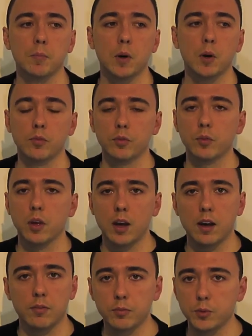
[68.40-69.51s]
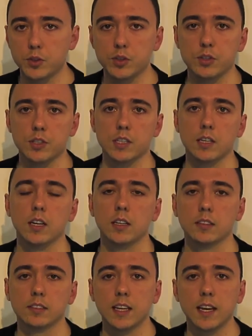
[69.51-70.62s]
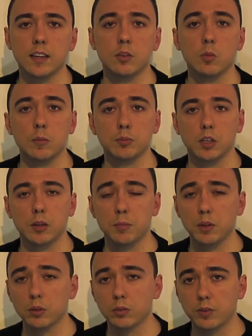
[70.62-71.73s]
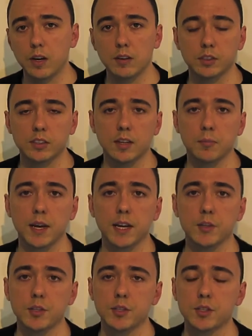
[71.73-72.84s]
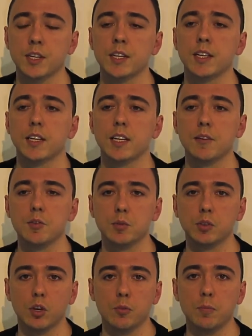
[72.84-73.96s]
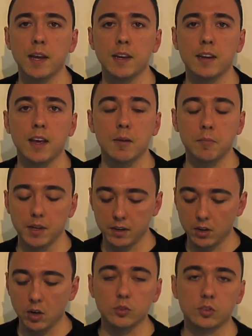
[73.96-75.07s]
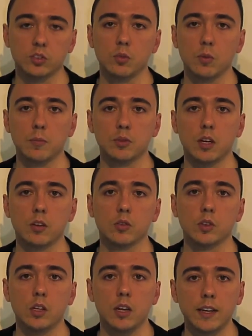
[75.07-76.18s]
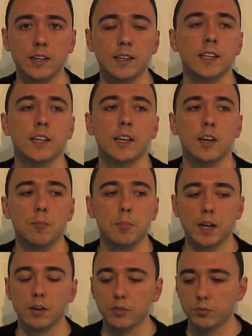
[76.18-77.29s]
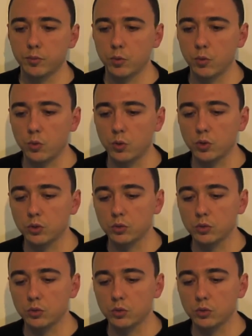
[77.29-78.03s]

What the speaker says: off the cuff, which is a standard website build, 5 to 10 pages, gives you a domain name, it hosts the website online, but for